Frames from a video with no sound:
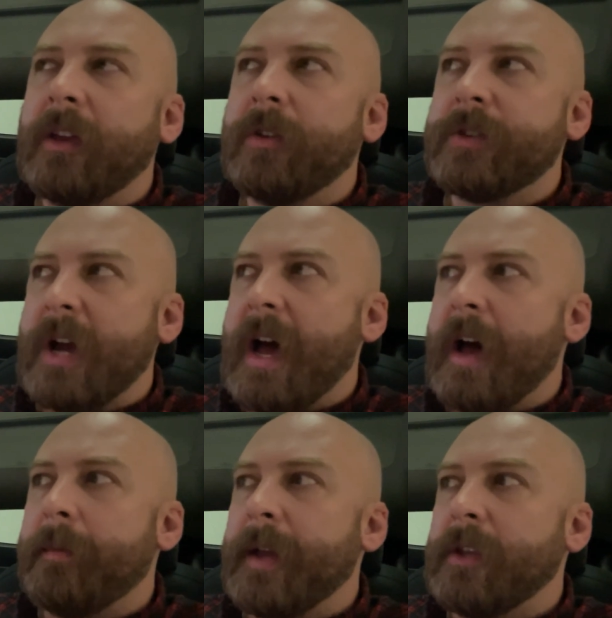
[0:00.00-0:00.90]
your
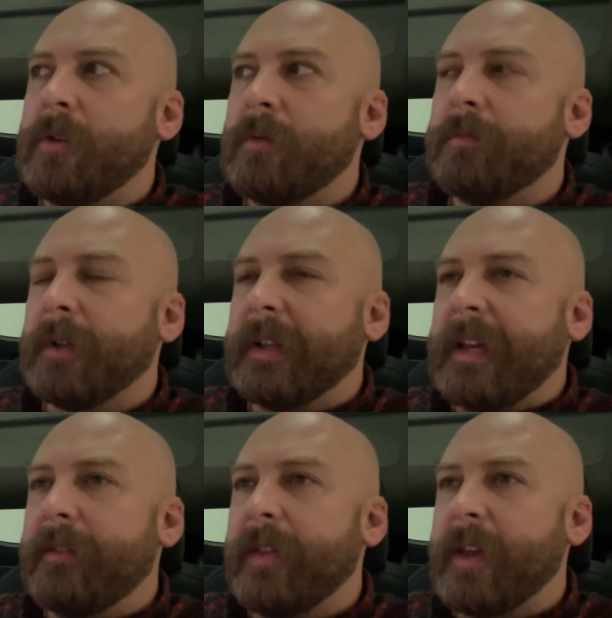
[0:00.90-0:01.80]
job and you
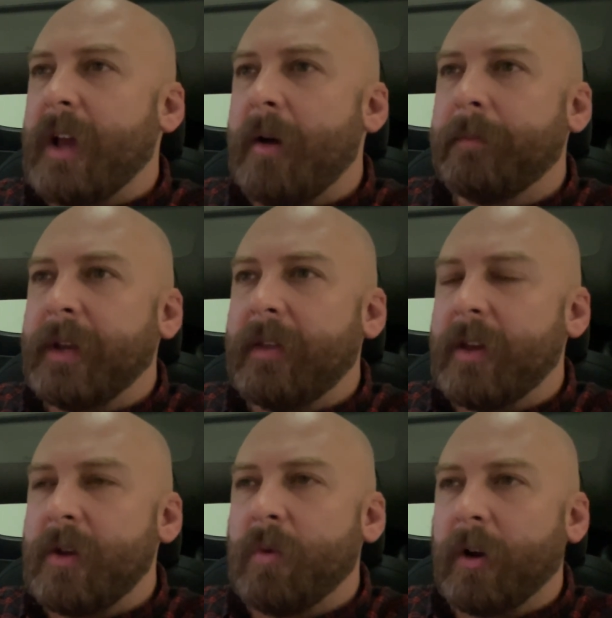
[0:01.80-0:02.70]
believe in the company
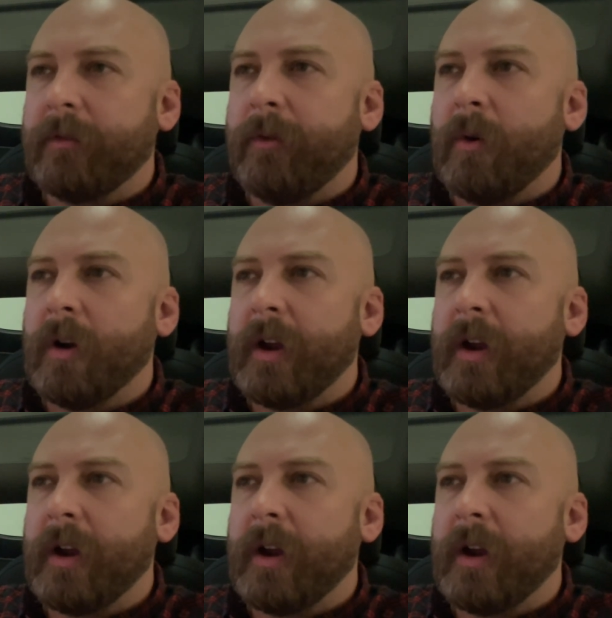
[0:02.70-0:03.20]
that you work for,